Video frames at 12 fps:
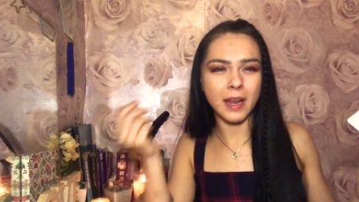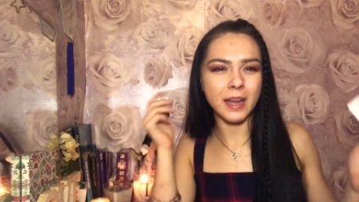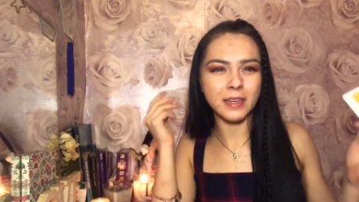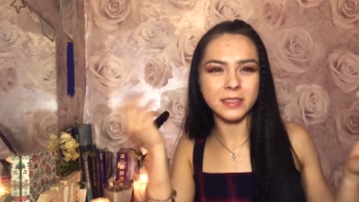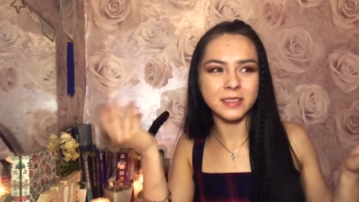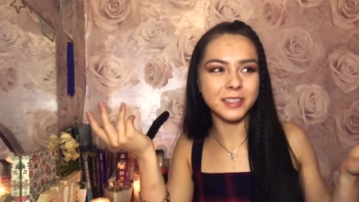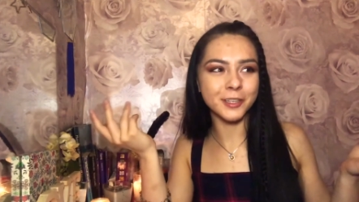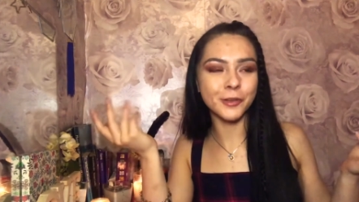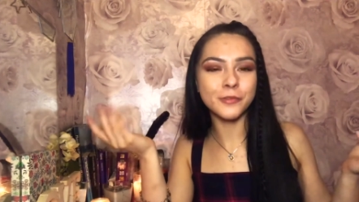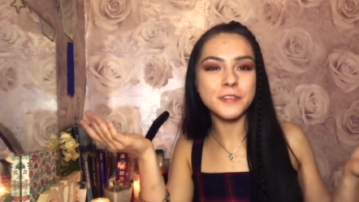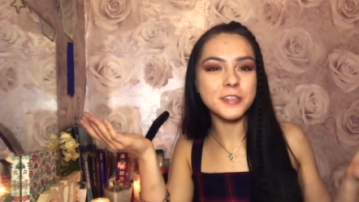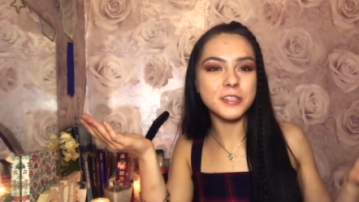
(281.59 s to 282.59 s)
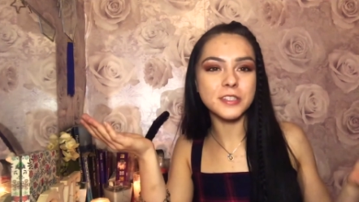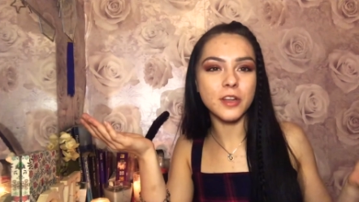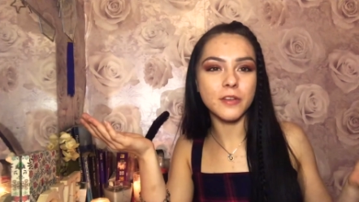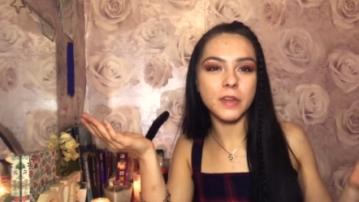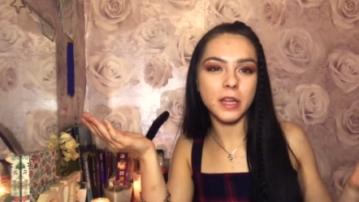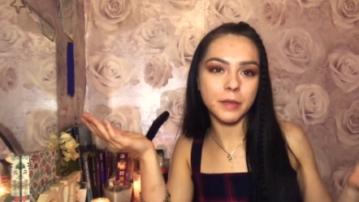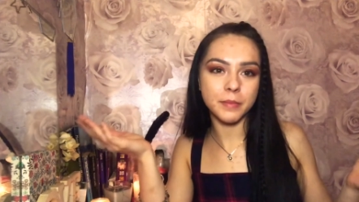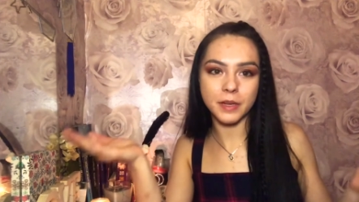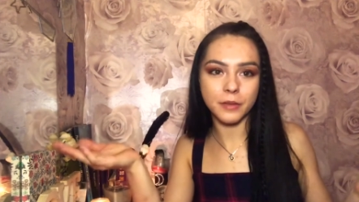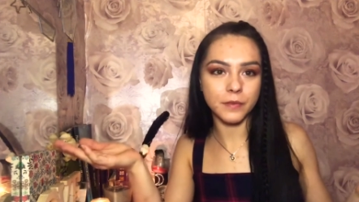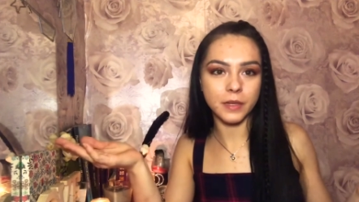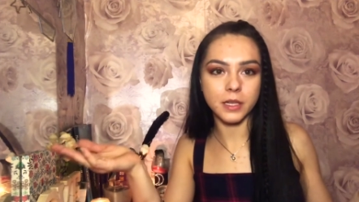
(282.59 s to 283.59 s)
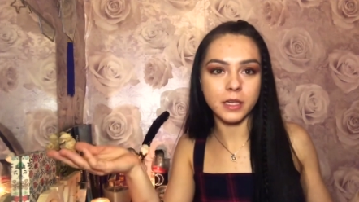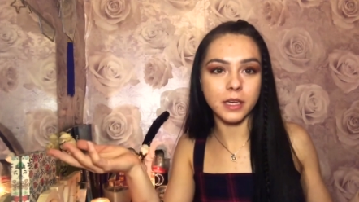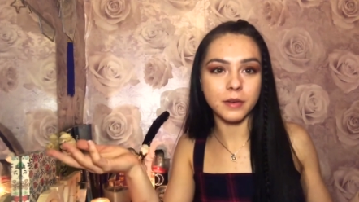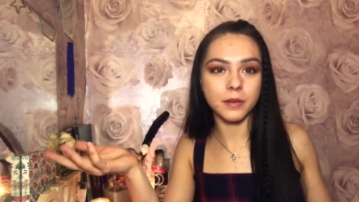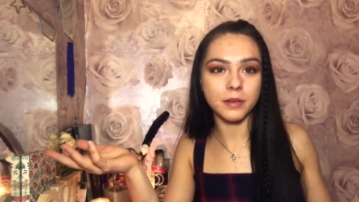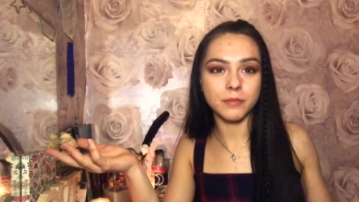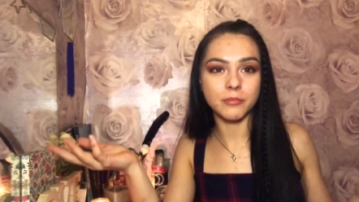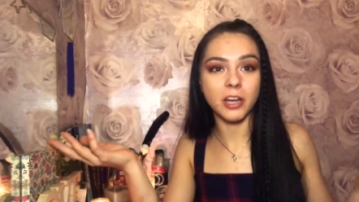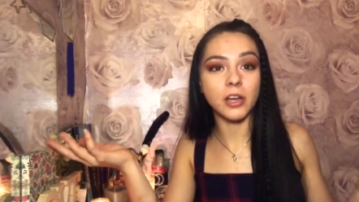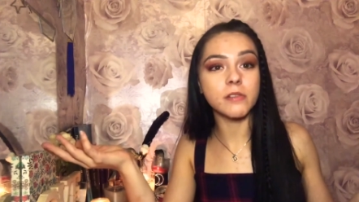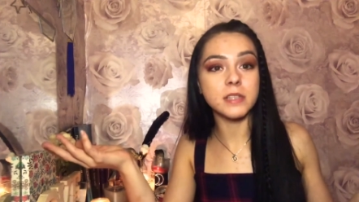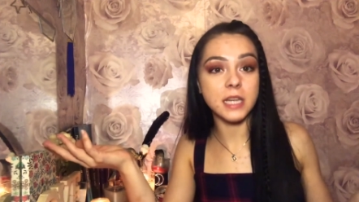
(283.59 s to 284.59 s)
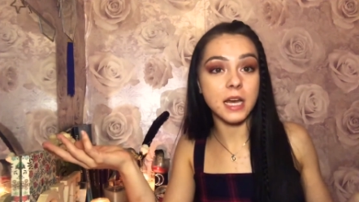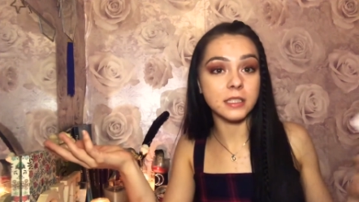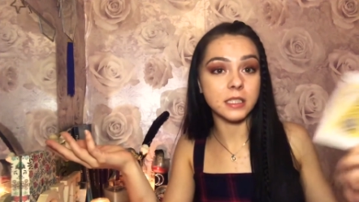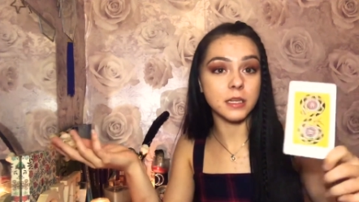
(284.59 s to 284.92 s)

And love's just not really been a thing you can prioritise at the